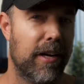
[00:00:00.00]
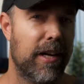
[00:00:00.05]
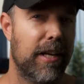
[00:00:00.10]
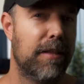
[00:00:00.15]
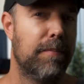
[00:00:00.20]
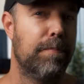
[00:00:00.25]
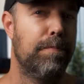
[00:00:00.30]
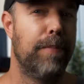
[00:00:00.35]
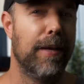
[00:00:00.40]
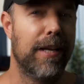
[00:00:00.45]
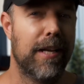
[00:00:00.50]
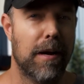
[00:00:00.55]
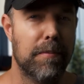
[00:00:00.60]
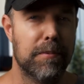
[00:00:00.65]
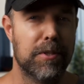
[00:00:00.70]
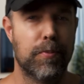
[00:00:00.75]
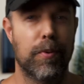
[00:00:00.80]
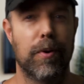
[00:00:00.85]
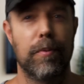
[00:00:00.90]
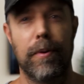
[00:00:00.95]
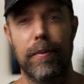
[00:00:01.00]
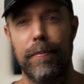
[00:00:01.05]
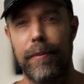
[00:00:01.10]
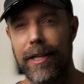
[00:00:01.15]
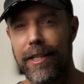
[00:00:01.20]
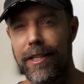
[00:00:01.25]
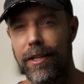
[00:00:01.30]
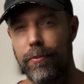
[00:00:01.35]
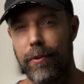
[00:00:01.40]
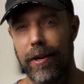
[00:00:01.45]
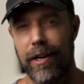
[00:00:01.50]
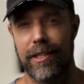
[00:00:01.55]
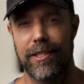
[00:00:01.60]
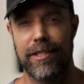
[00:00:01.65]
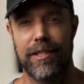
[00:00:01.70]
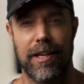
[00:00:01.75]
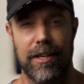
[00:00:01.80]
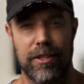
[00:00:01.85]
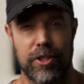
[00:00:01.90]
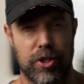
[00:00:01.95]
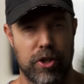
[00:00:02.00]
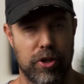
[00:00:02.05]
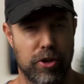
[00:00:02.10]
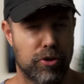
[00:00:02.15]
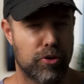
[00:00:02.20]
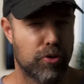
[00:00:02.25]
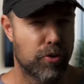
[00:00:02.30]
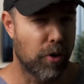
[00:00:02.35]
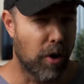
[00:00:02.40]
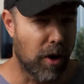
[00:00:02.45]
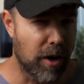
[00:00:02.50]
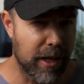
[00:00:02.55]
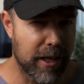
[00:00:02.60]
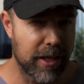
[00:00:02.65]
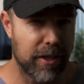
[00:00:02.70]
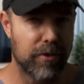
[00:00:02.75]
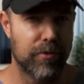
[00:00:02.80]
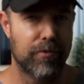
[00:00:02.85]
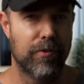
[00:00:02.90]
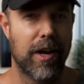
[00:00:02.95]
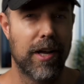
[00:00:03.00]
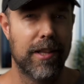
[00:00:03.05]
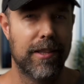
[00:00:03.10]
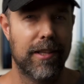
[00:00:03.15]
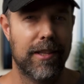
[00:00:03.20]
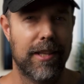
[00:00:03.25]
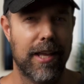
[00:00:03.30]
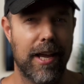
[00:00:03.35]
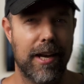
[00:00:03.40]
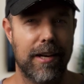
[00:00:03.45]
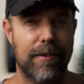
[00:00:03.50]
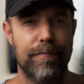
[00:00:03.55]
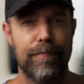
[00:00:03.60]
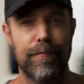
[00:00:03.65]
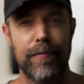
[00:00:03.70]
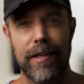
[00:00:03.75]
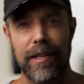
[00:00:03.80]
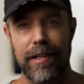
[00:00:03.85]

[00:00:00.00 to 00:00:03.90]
it becomes problematic when it starts controlling you rather than